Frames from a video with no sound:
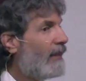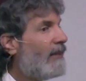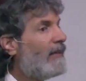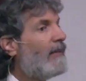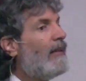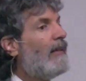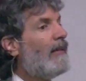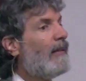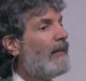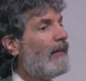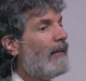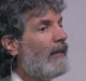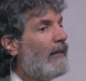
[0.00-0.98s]
said the,
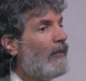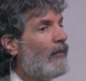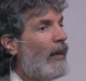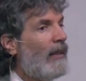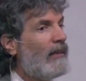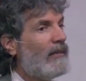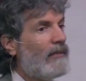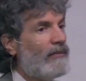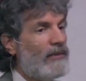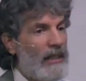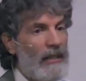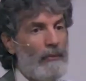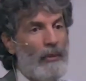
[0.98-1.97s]
the wages of
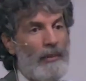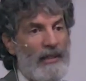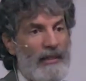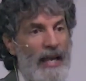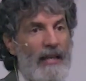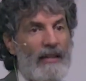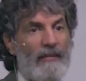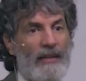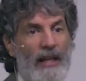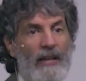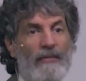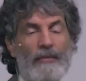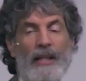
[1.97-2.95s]
sin would be death. If
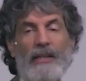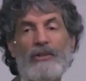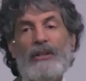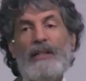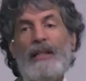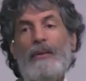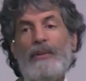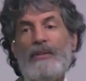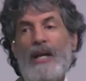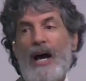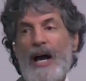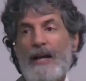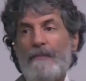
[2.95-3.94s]
they ate from that tree, they would
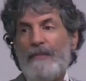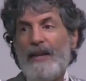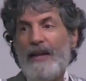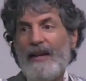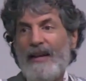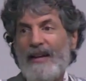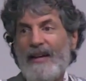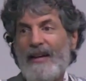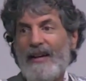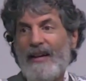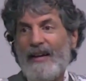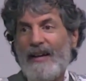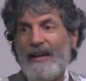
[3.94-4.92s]
die.
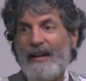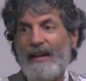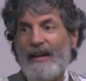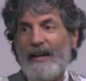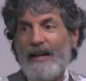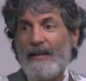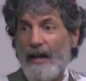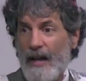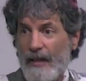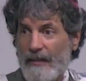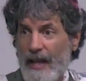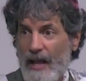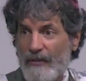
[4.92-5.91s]
And
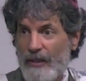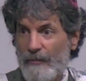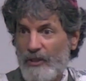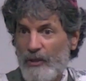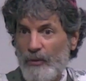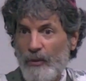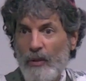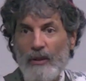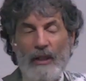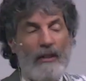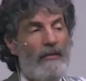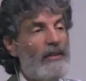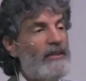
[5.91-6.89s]
God allowed them to
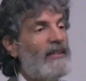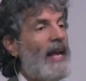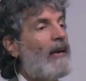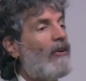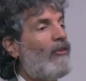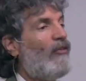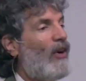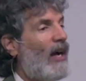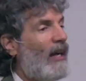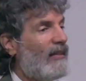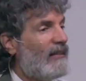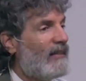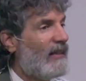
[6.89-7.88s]
give a
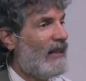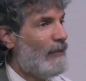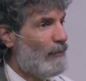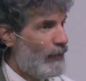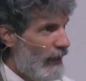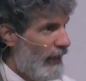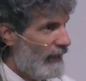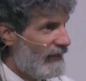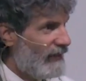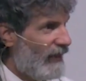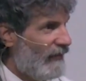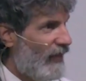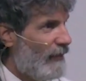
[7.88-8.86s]
sacrifice in
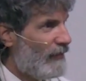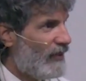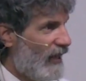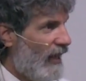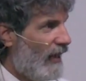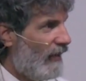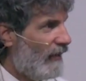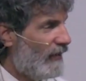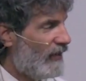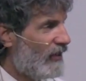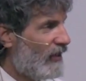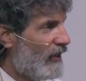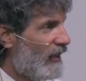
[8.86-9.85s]
place of
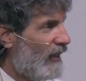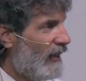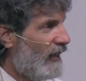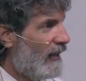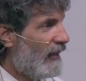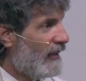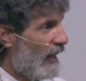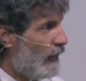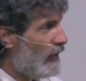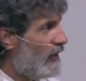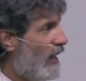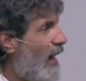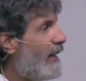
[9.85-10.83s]
themselves. That they
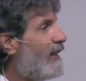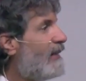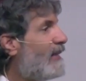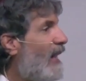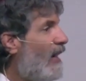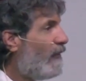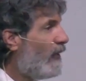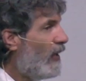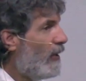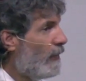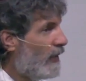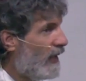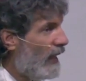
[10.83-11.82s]
would die to
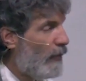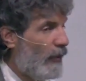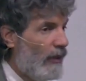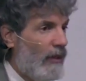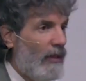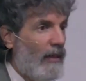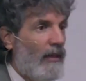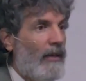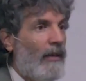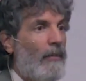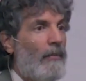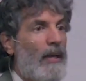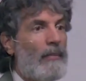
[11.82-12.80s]
self, but they would
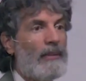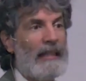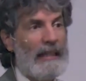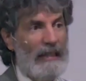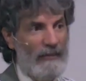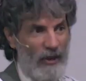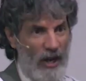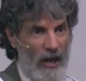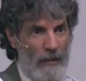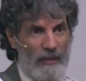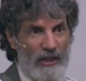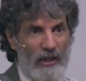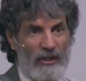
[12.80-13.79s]
be able to live
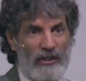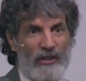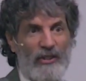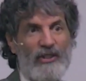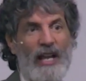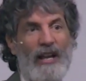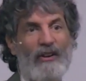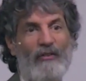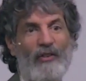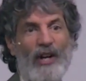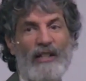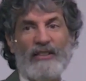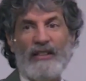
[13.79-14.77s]
on because of the
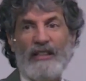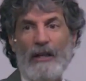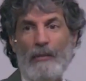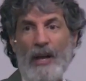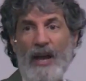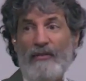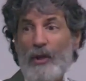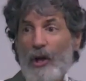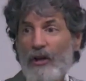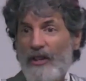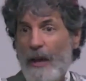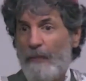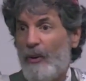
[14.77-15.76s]
sacrifice in their behalf. And
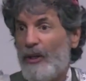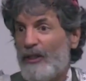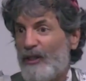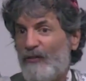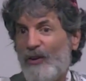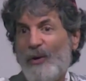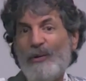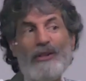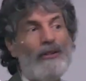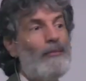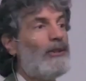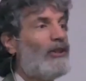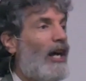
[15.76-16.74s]
all of that pointing forward to
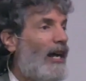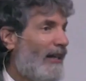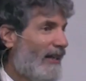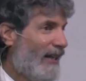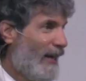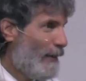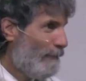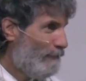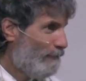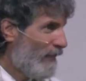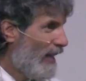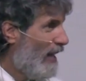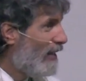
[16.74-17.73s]
the Messiah to come.
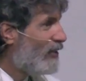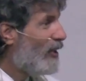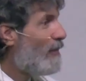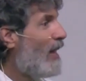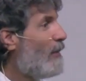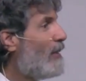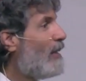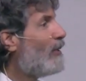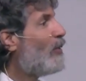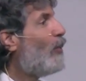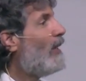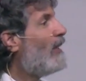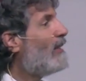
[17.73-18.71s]
And so he might have been able
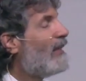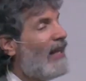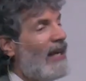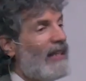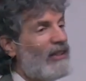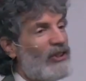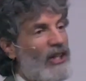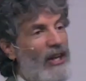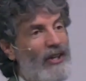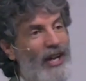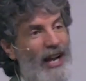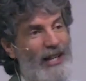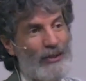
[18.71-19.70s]
to witness and
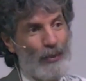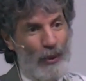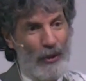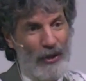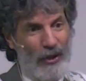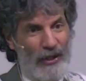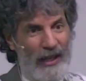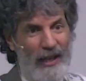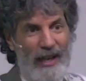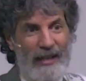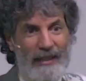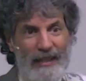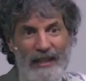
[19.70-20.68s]
share God's word.
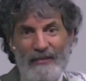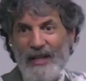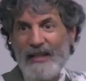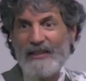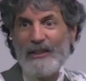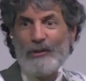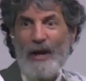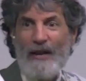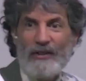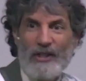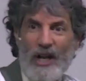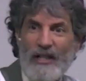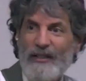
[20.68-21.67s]
And then even as he
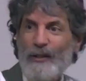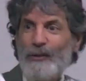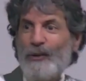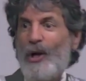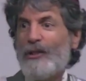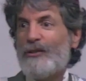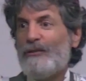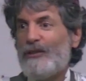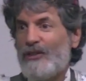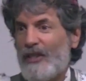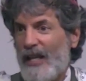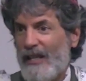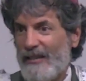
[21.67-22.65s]
traveled on, those
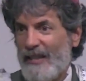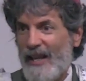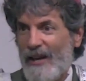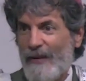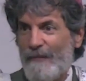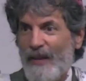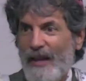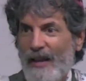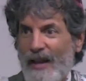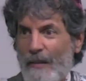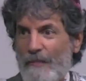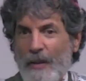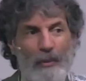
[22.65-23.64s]
altars stayed there,
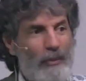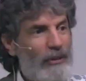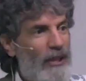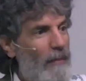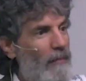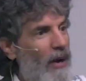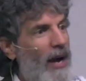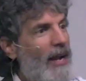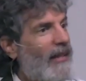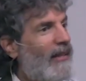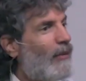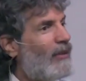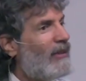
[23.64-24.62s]
and people would come by
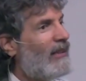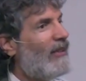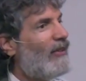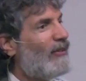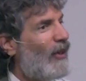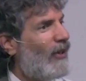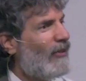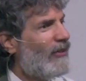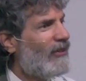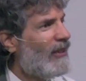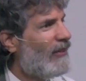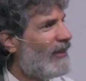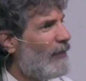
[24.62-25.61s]
and they would see those
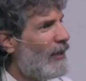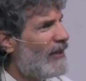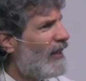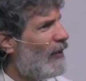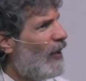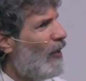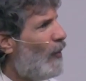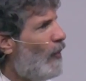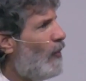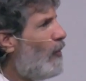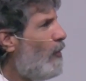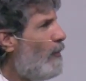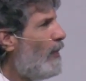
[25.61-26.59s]
altars there, and they may say,
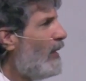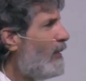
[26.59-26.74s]
well, who